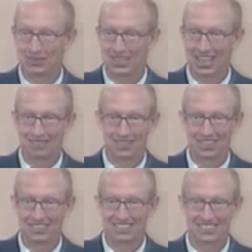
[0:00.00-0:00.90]
We kind of want
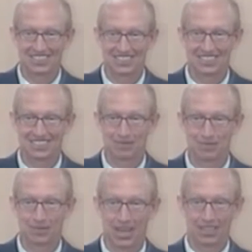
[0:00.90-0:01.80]
to
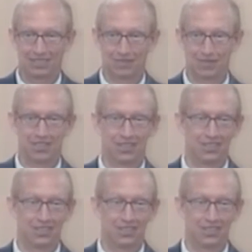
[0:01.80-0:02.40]
right return to